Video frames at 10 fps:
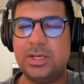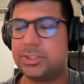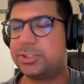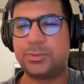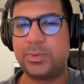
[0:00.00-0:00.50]

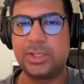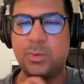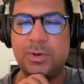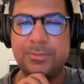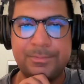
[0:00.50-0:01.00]
So I'll just read the
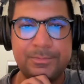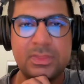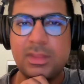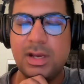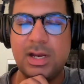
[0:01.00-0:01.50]
quote.
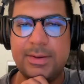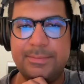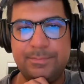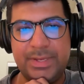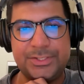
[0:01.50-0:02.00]

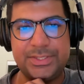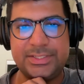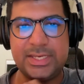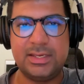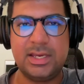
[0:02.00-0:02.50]
Basically, they
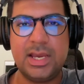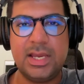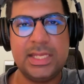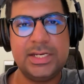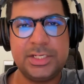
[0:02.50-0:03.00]
say,
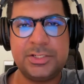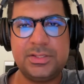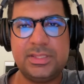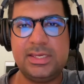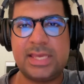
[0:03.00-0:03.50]
in
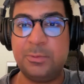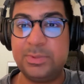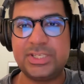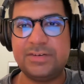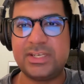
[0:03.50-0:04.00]
addition, the
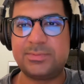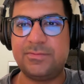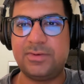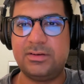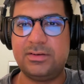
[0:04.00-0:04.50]
CalPERS
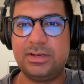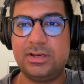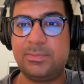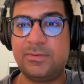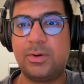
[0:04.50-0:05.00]
investment fund
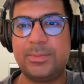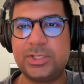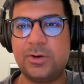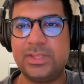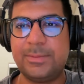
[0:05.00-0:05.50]

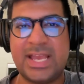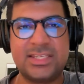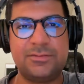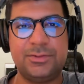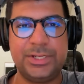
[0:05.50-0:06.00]
performance over the
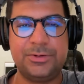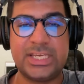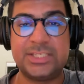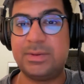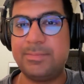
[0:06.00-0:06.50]
past several
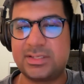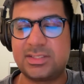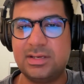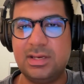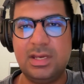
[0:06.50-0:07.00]
years has been mixed.